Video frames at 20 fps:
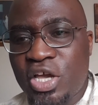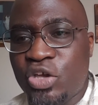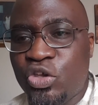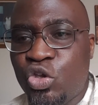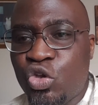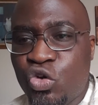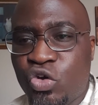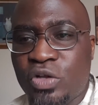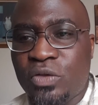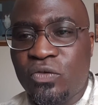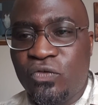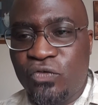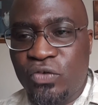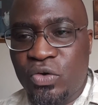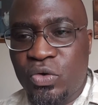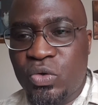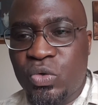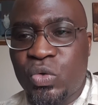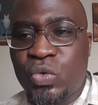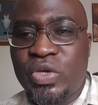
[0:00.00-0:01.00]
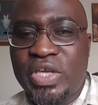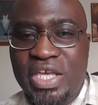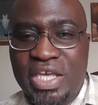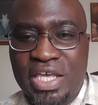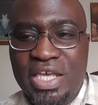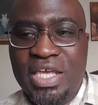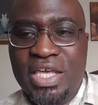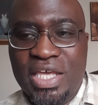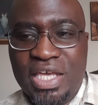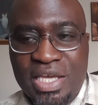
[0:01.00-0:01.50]
you can fool
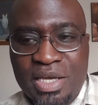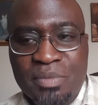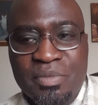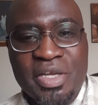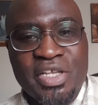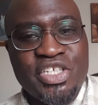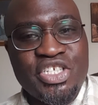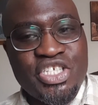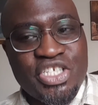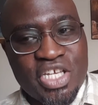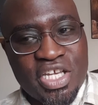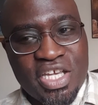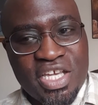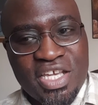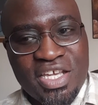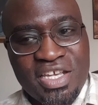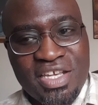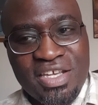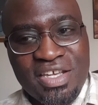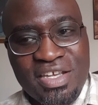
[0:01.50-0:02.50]
he, him, and she,